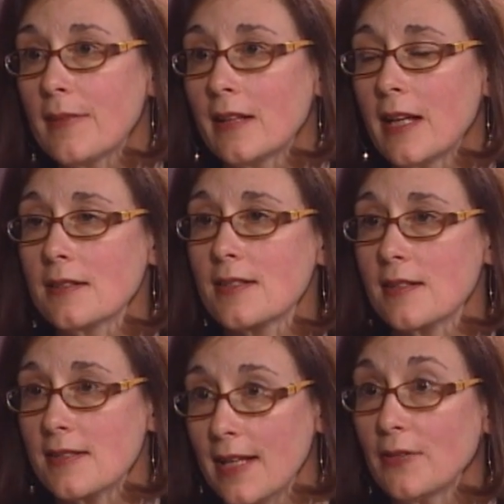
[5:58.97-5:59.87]
and that's
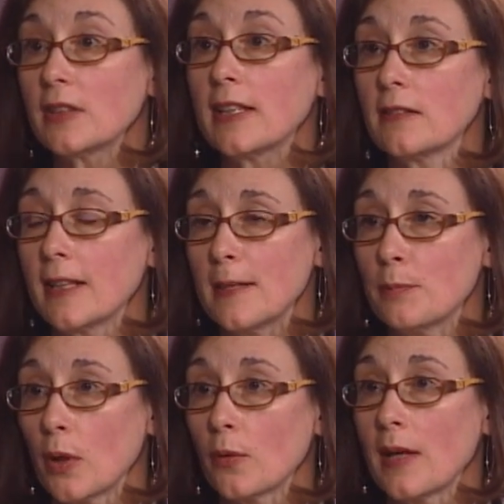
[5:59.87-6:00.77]
the seven legal
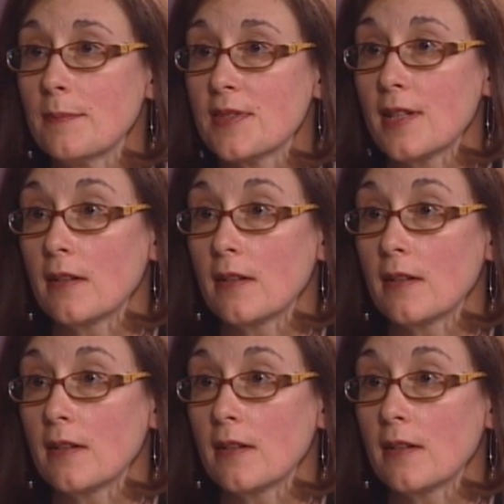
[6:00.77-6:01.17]
aid programs